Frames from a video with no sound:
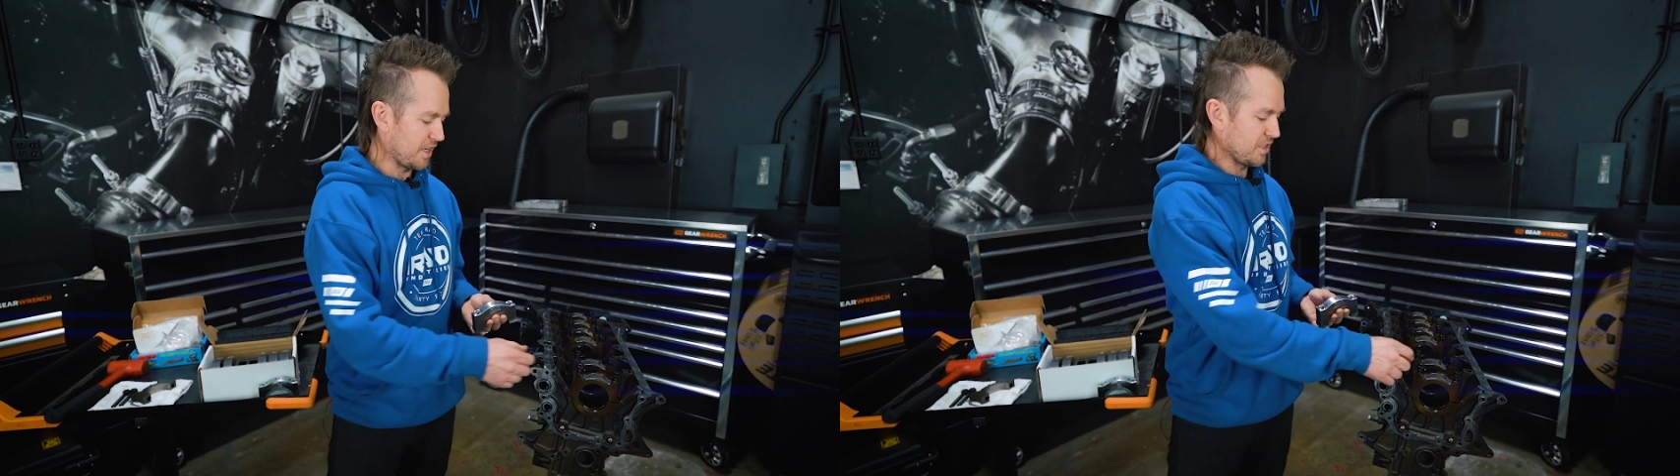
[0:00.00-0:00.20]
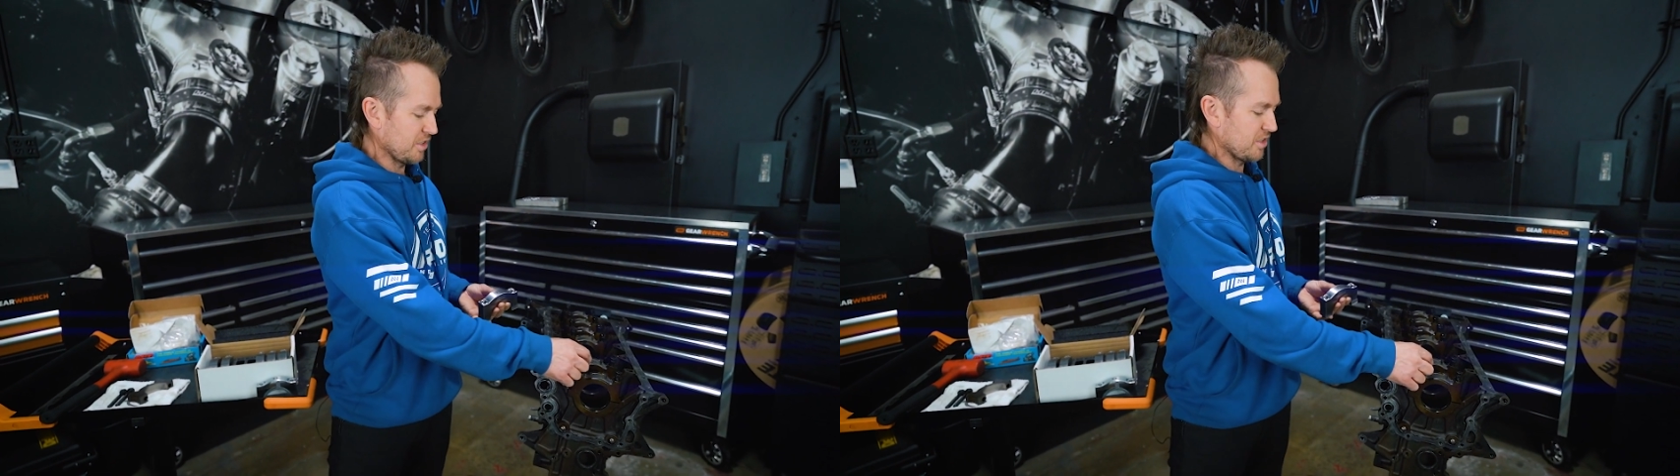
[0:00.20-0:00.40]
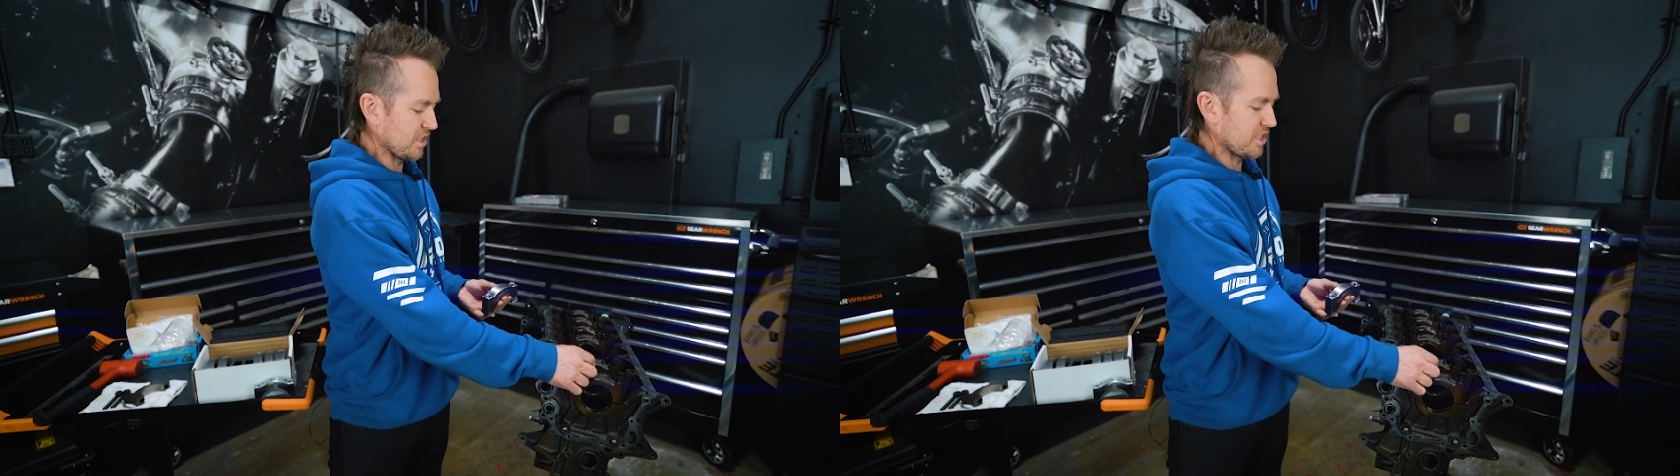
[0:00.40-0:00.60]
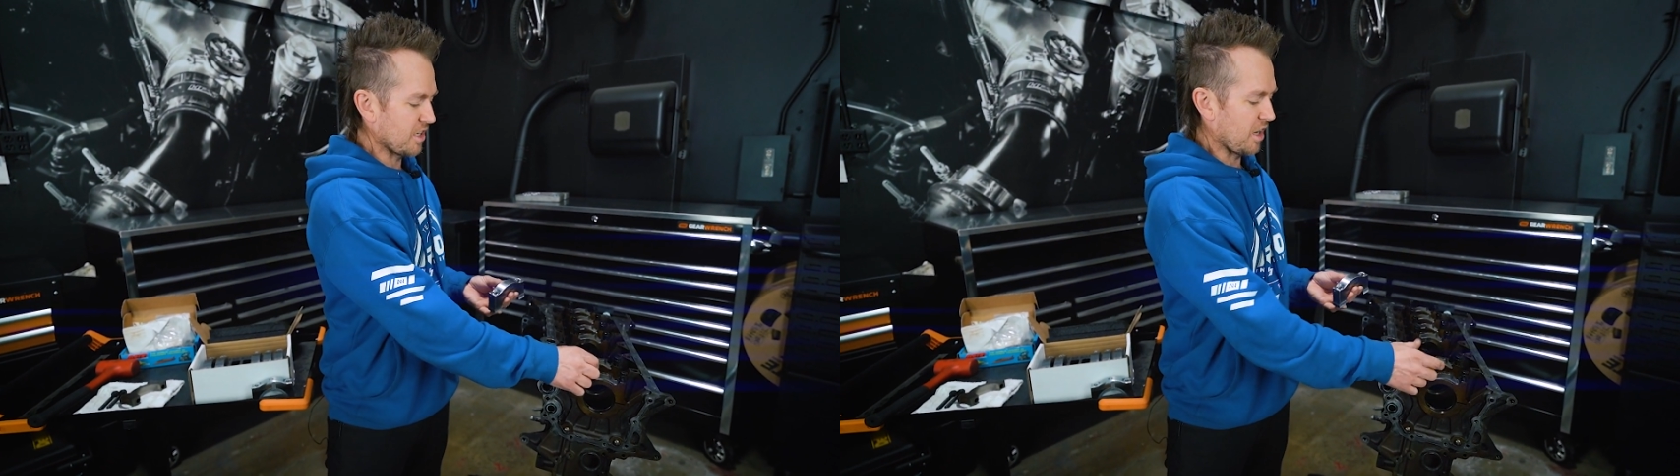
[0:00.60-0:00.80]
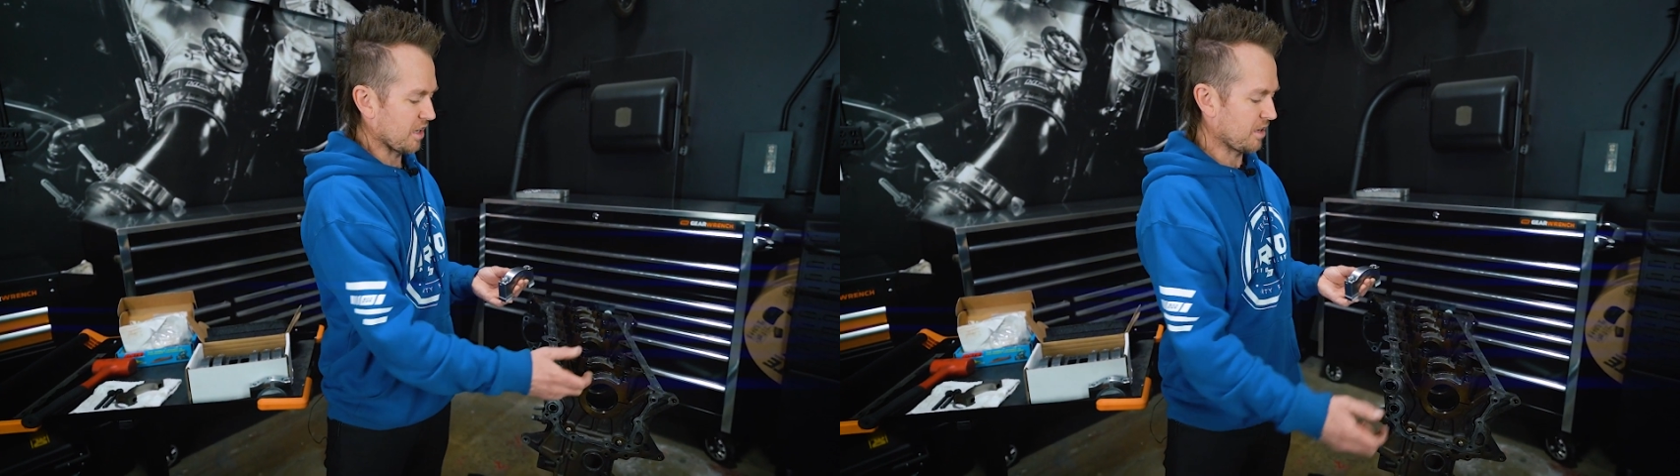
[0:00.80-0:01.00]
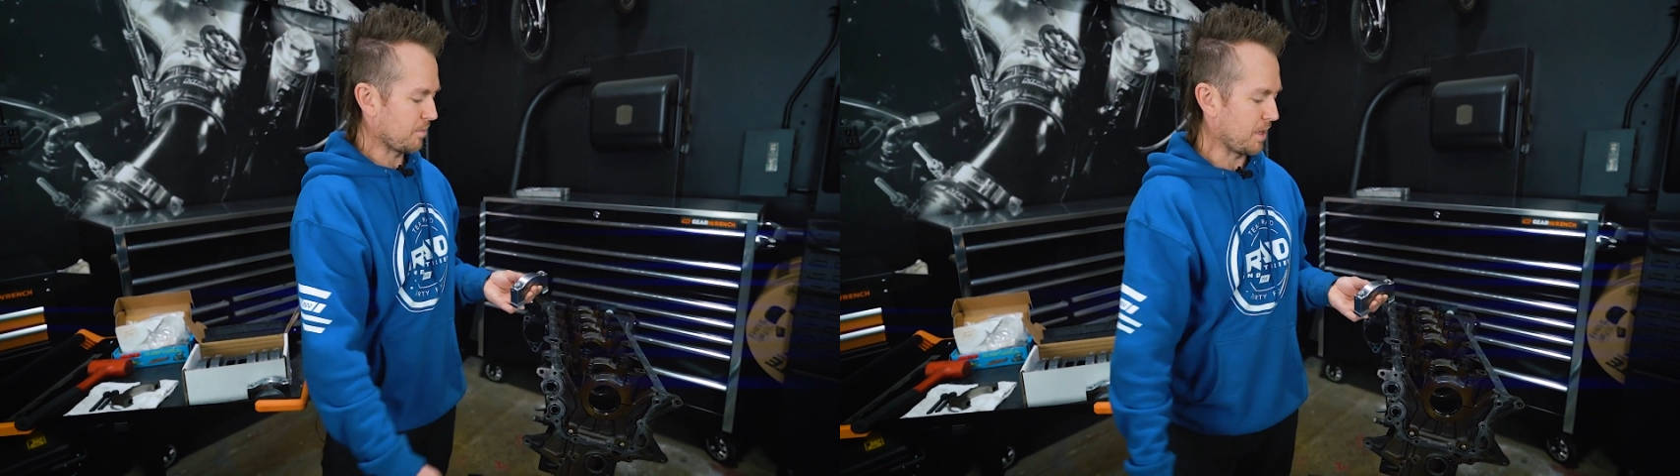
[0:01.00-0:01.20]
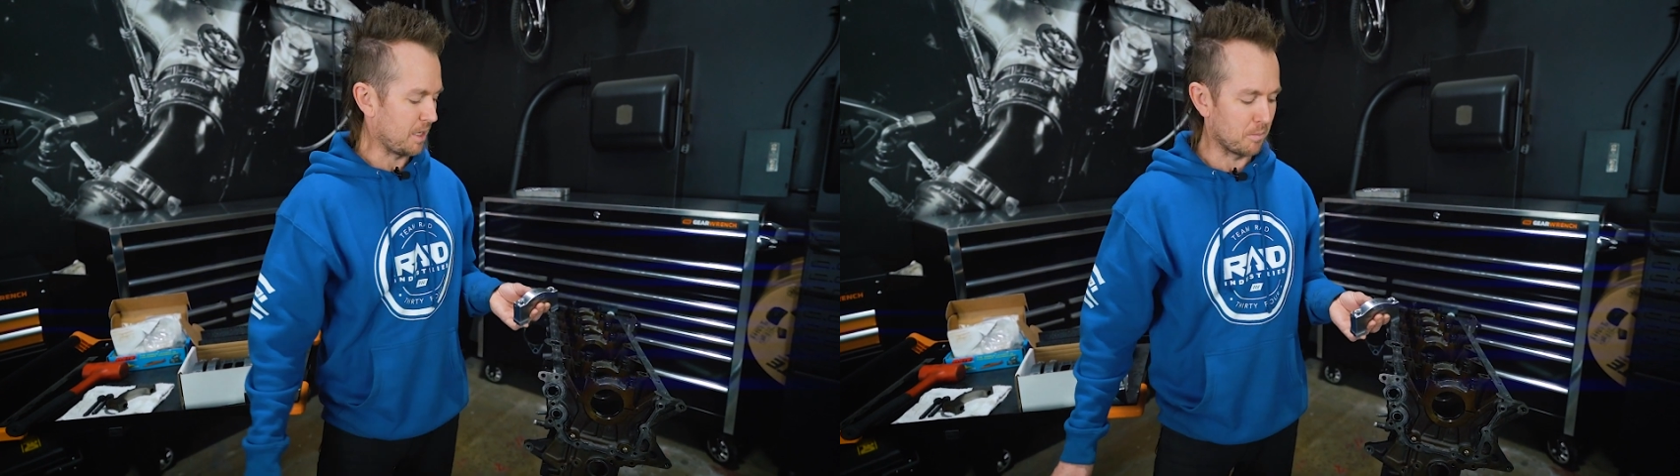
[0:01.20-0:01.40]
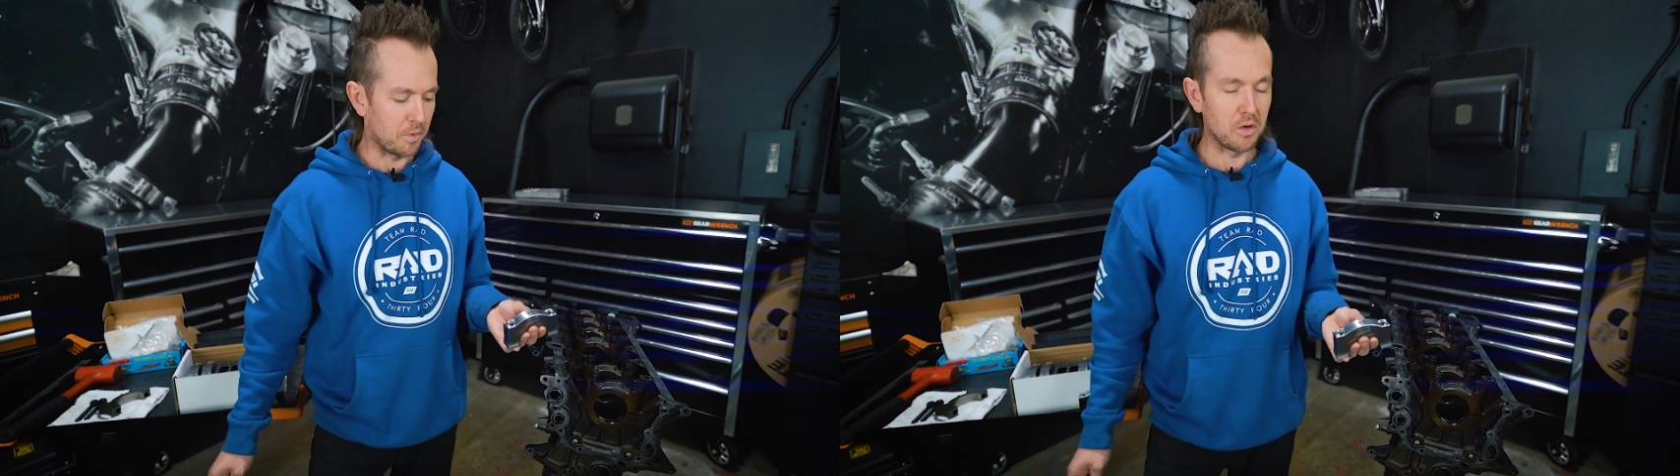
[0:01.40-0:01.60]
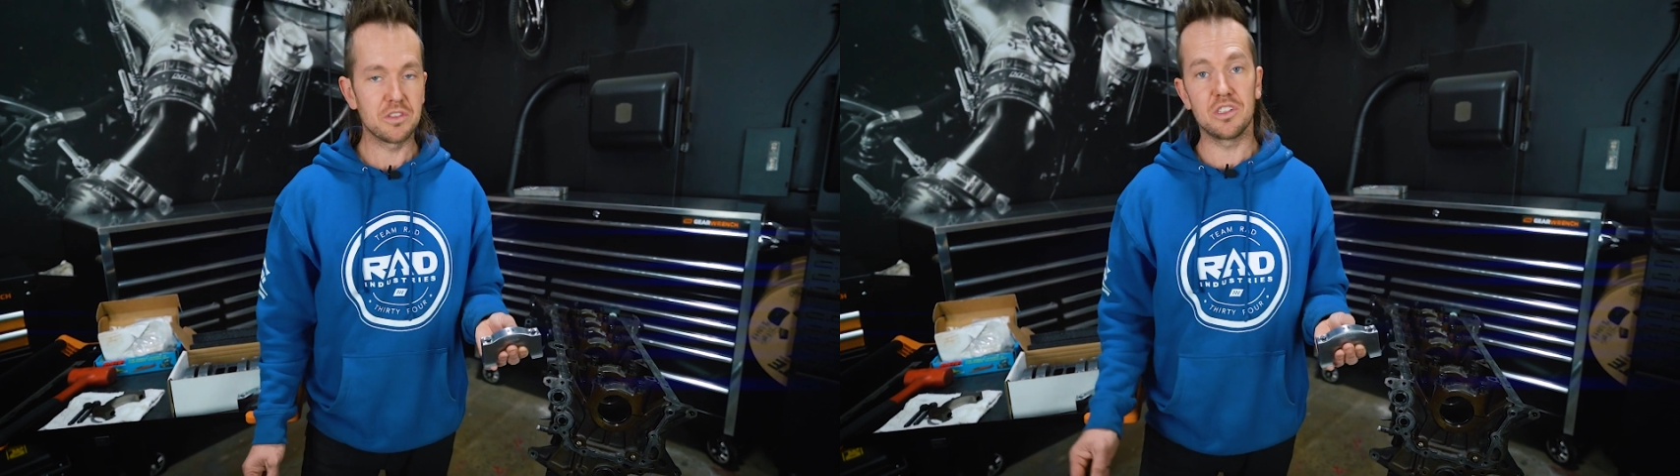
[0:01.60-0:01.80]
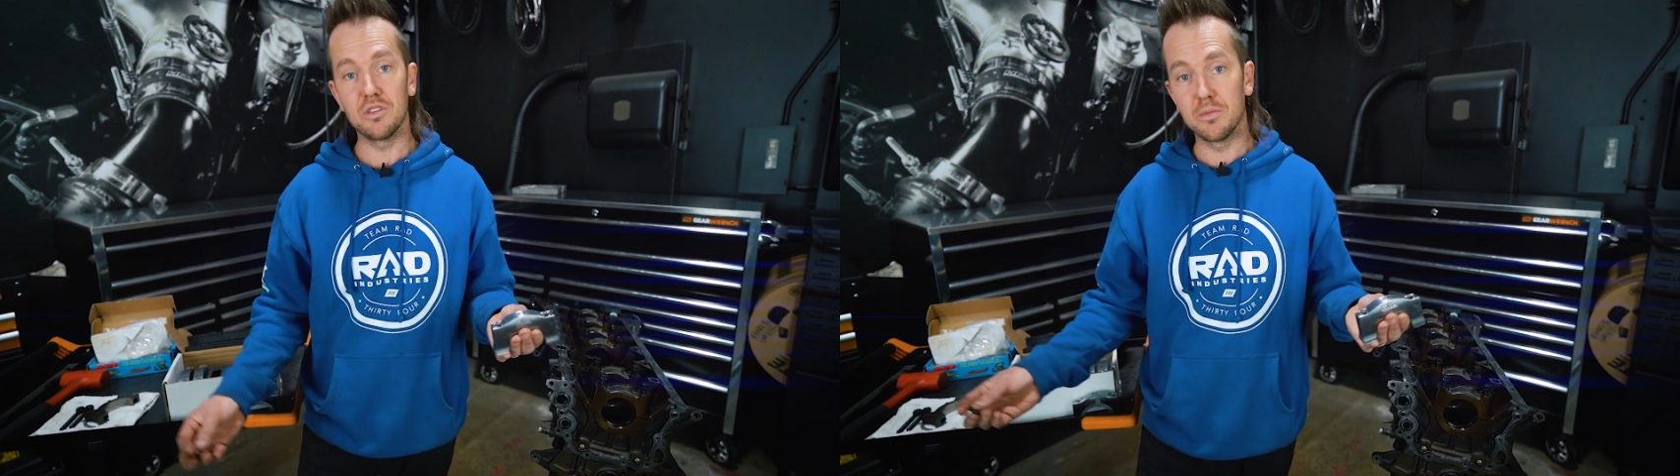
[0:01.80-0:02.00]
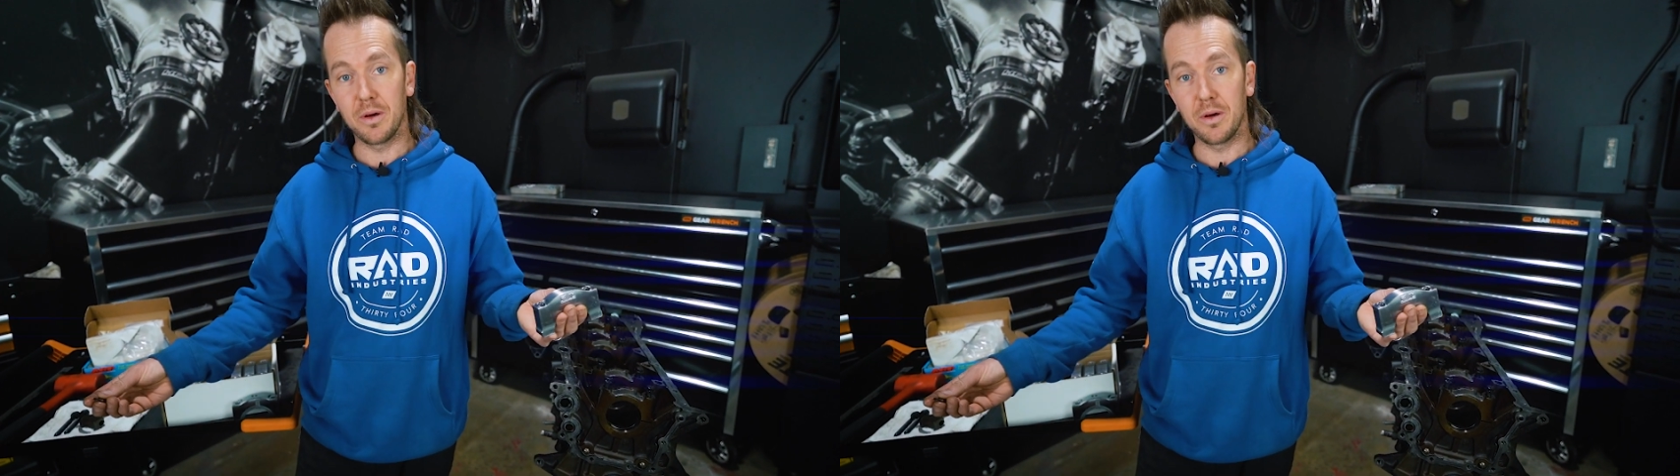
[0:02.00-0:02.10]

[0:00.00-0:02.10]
and use the stock main bolts. You would